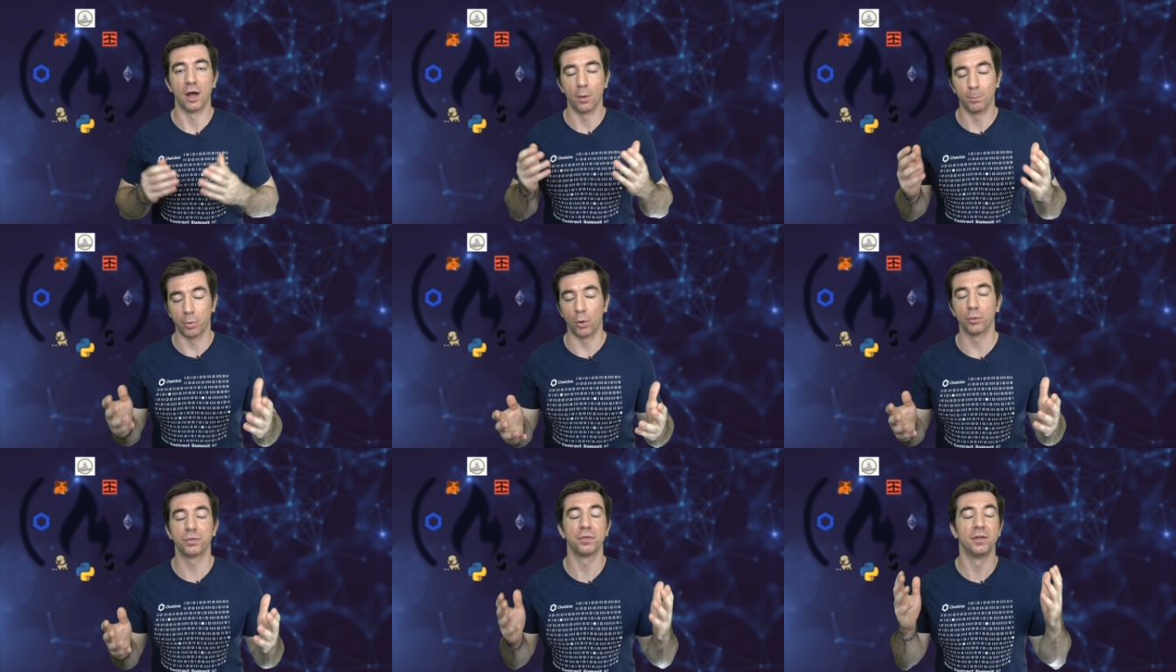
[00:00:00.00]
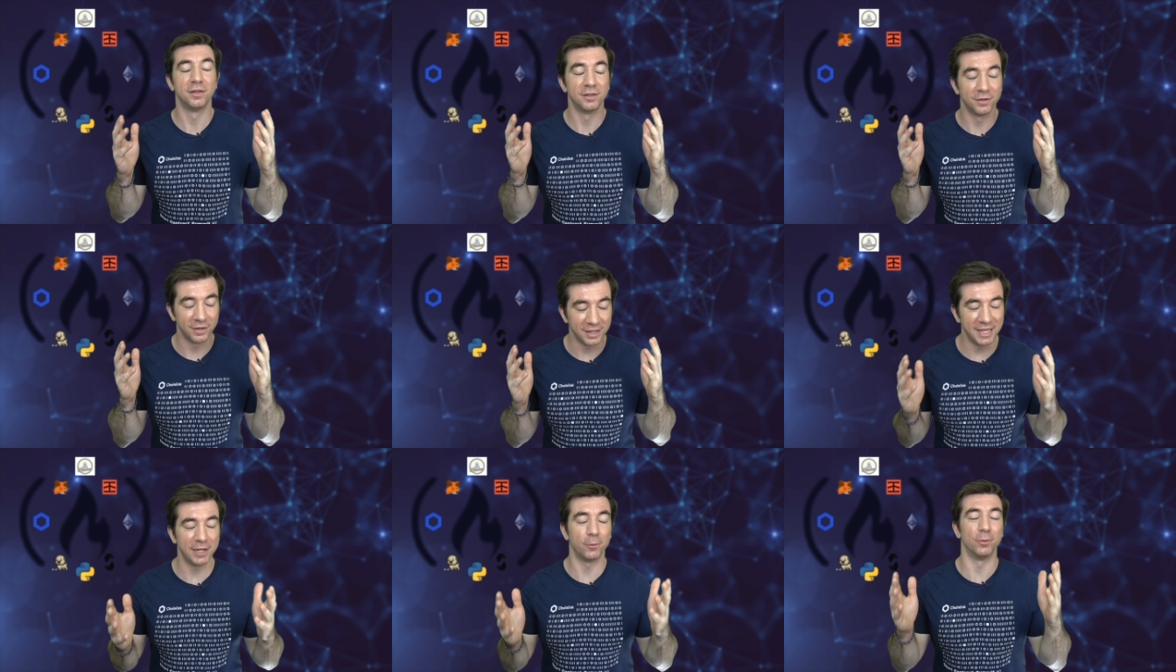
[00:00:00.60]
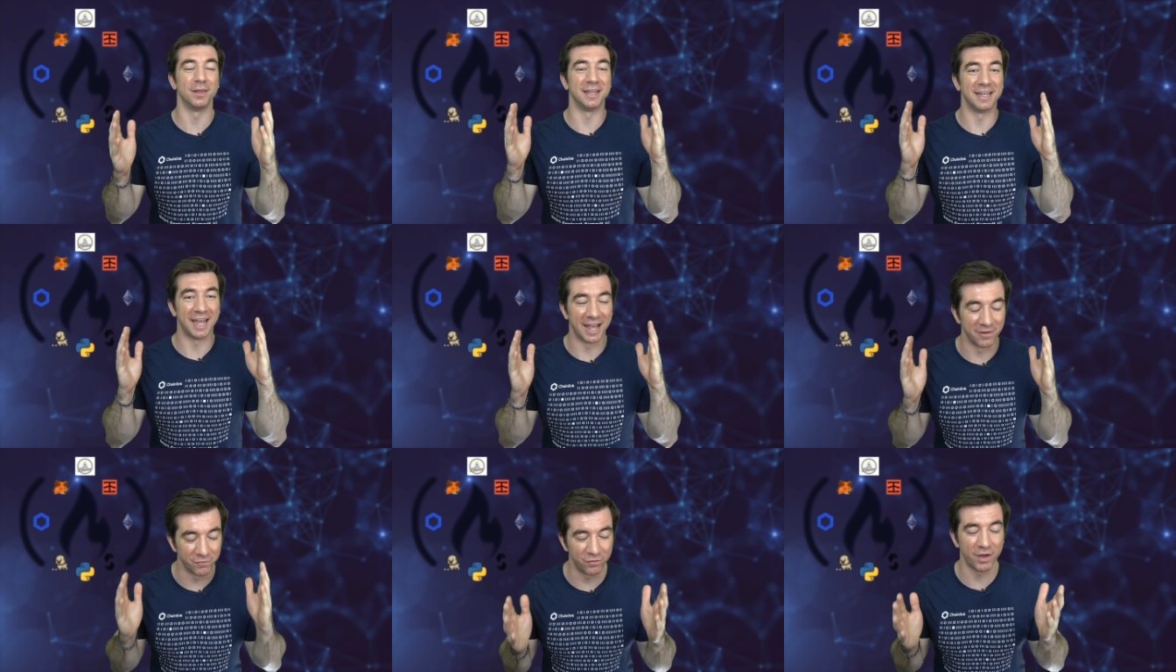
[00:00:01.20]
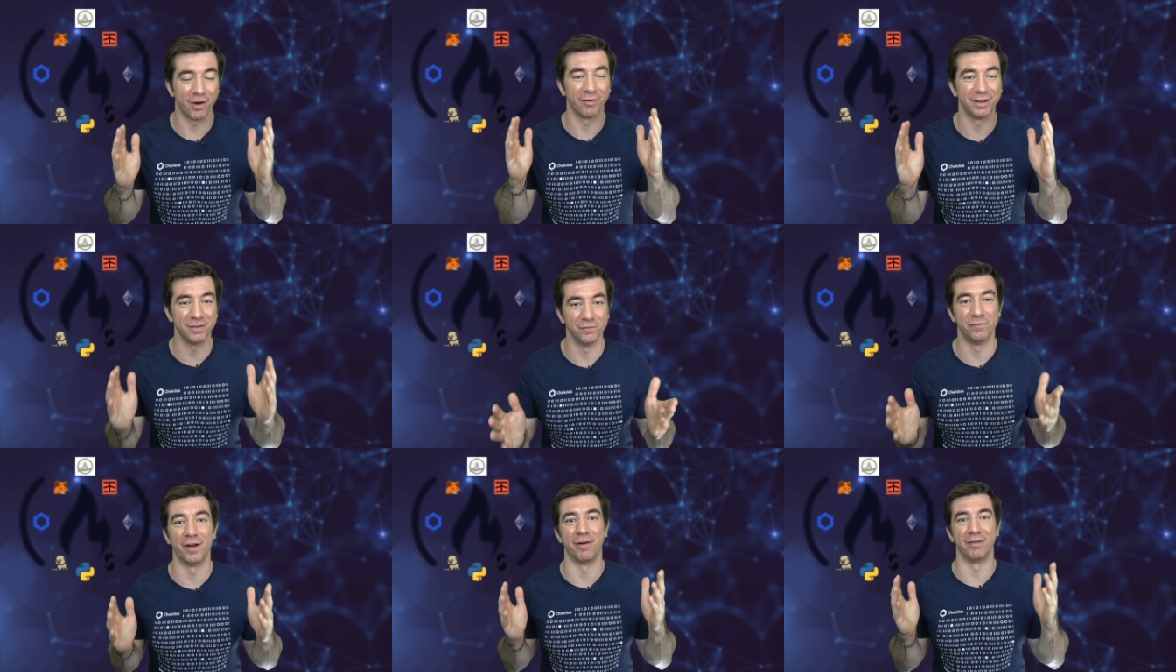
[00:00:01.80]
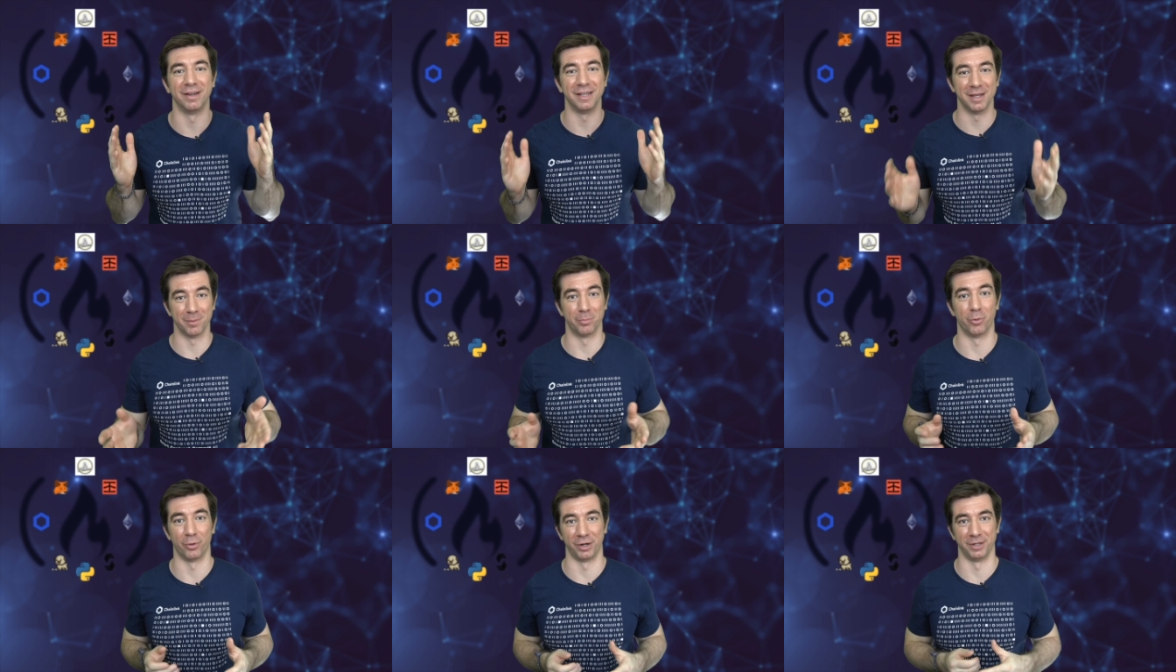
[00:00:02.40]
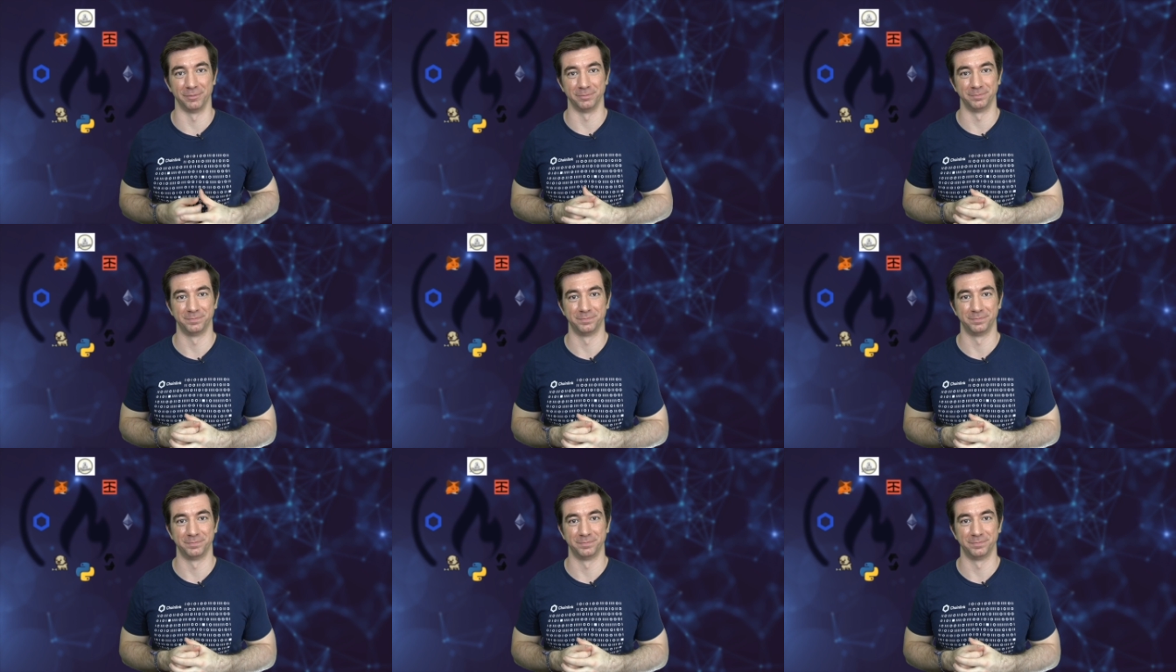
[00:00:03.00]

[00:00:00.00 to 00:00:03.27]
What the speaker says: both equally and very, very important.